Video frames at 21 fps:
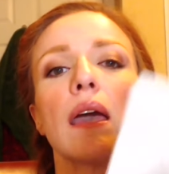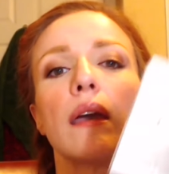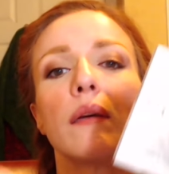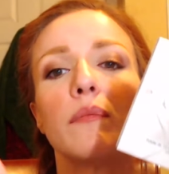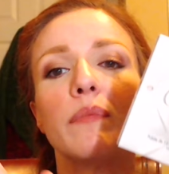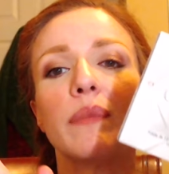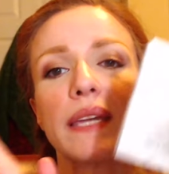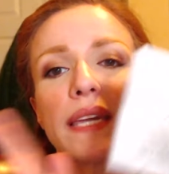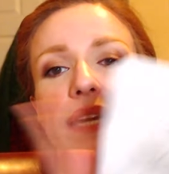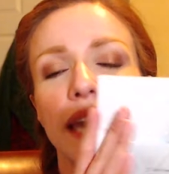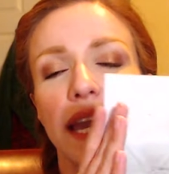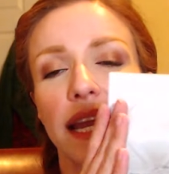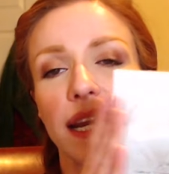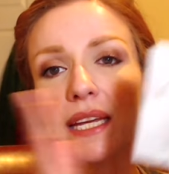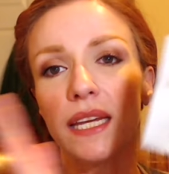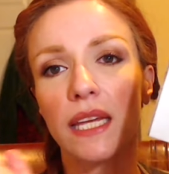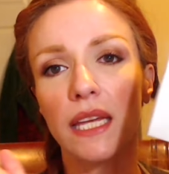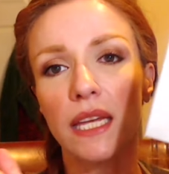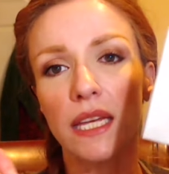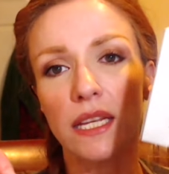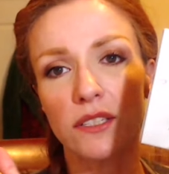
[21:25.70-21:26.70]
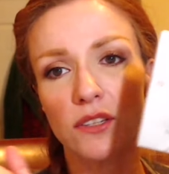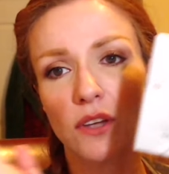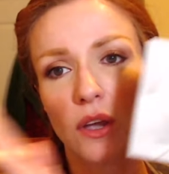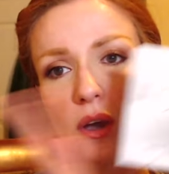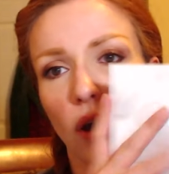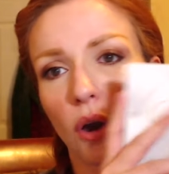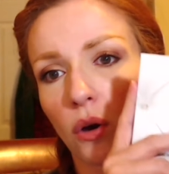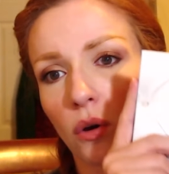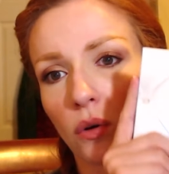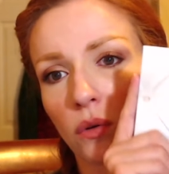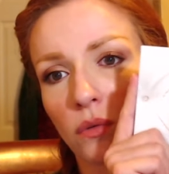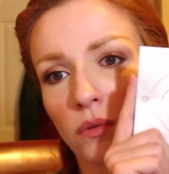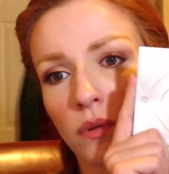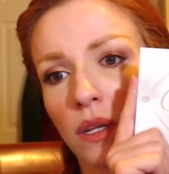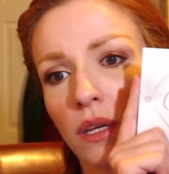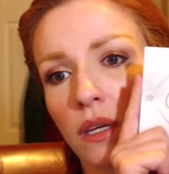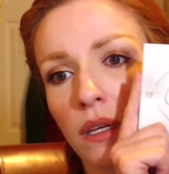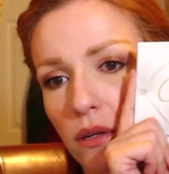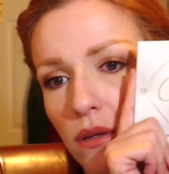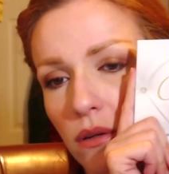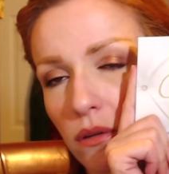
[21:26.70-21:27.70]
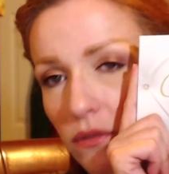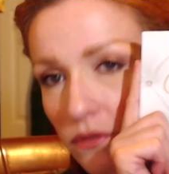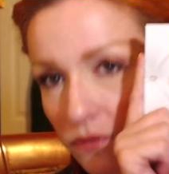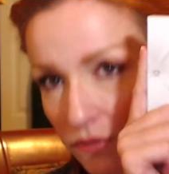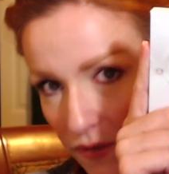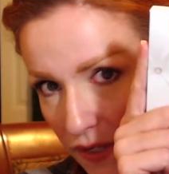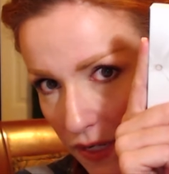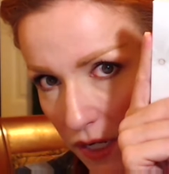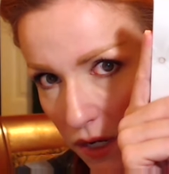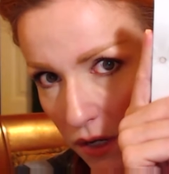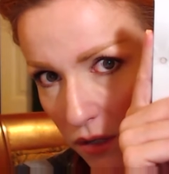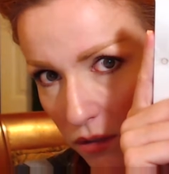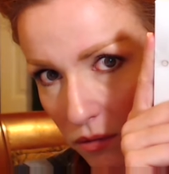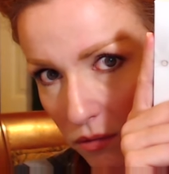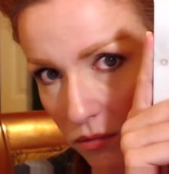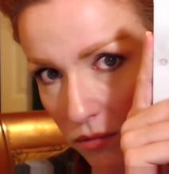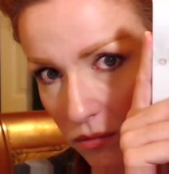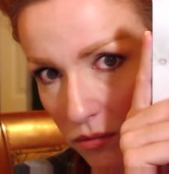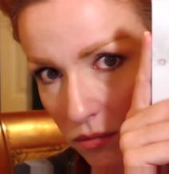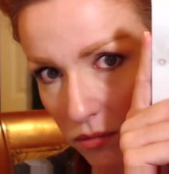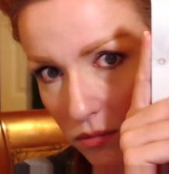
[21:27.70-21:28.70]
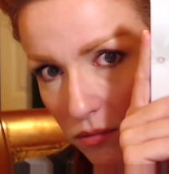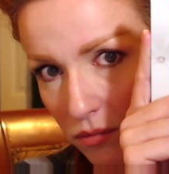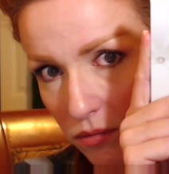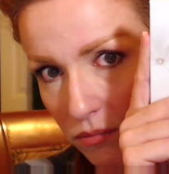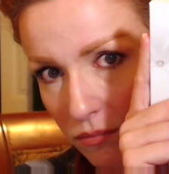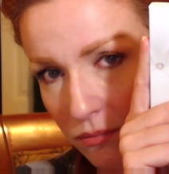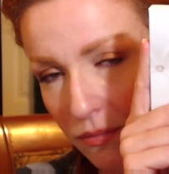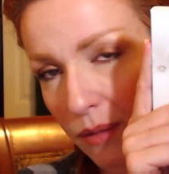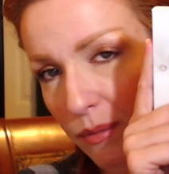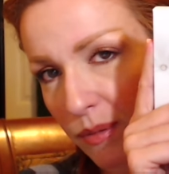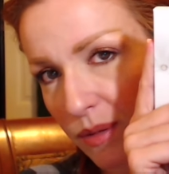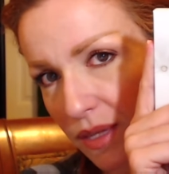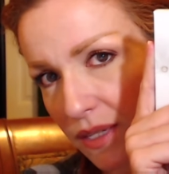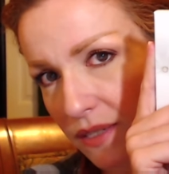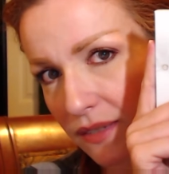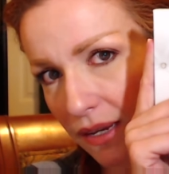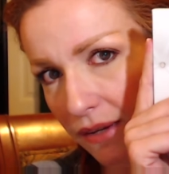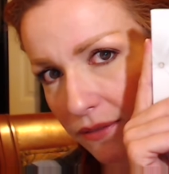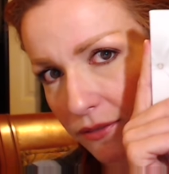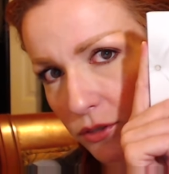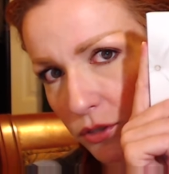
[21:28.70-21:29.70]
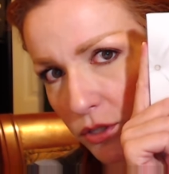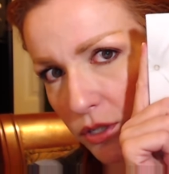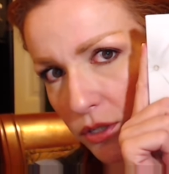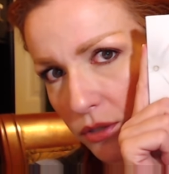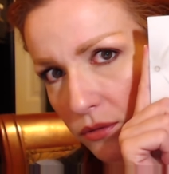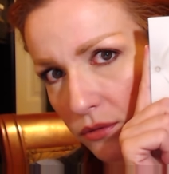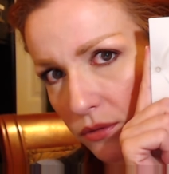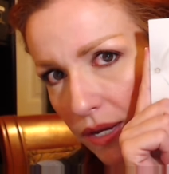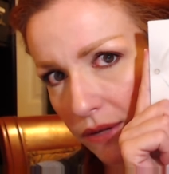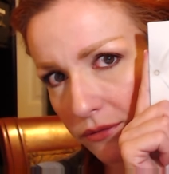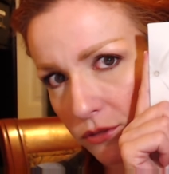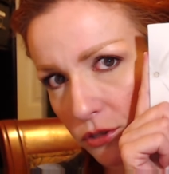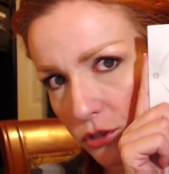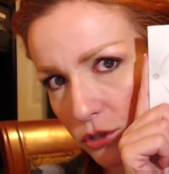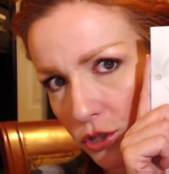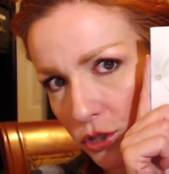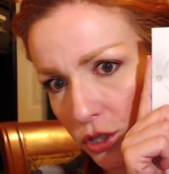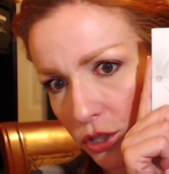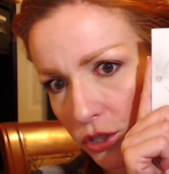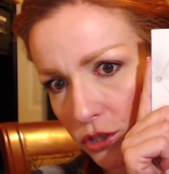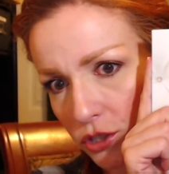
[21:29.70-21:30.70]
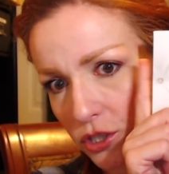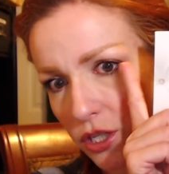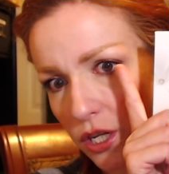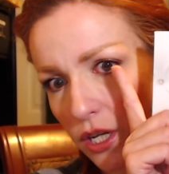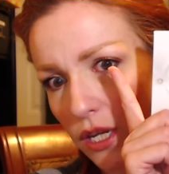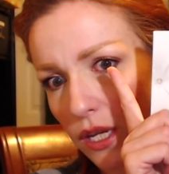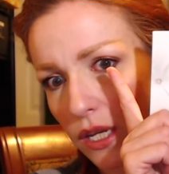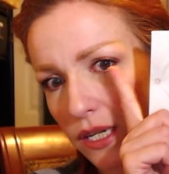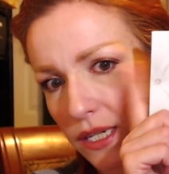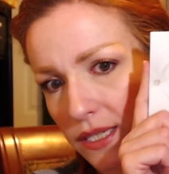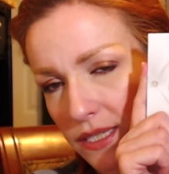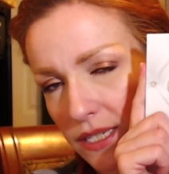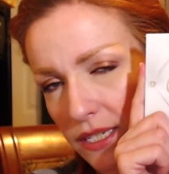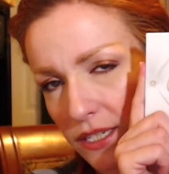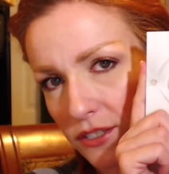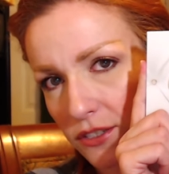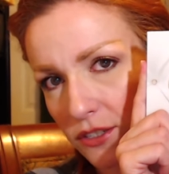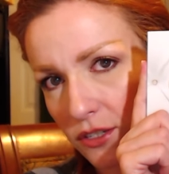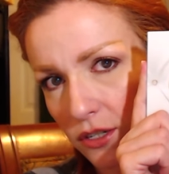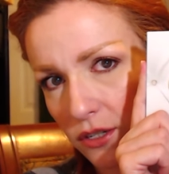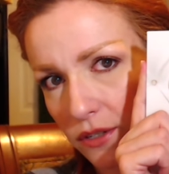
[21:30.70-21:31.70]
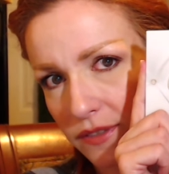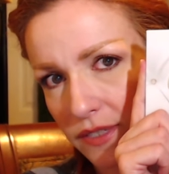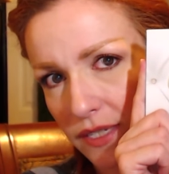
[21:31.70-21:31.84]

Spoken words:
be getting its own video, maybe this afternoon after church, because it deserves